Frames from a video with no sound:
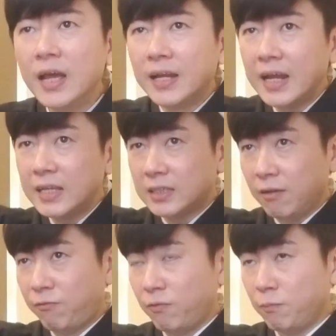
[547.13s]
That is
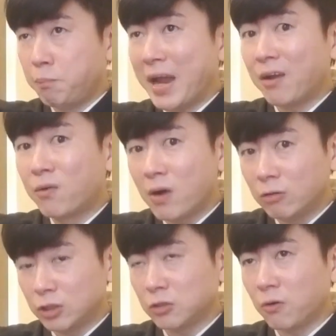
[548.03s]
the
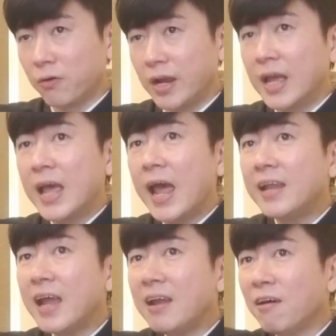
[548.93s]
background story.
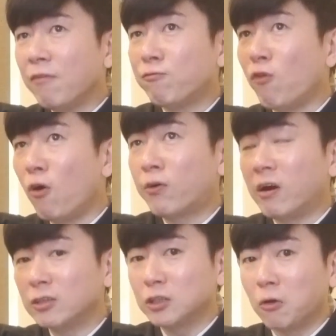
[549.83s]
And then the
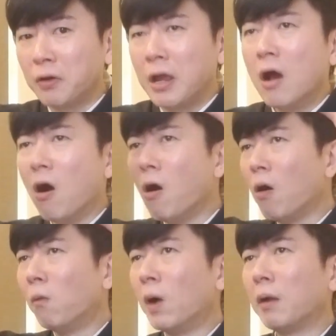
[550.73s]
foreground story.
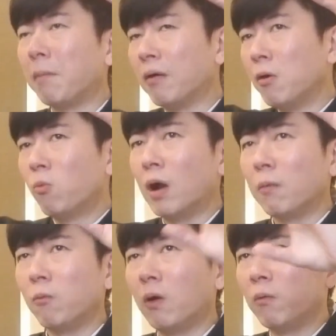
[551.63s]
Oh, what
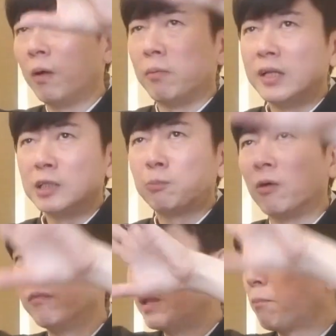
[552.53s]
about this
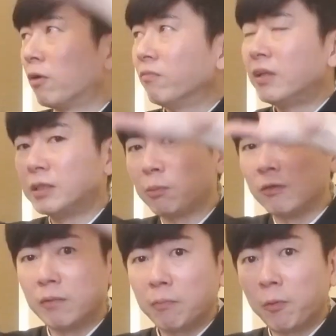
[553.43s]
problem, that problem, this
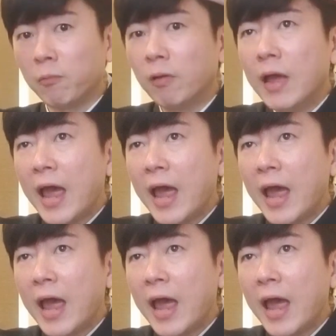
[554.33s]
problem, that problem?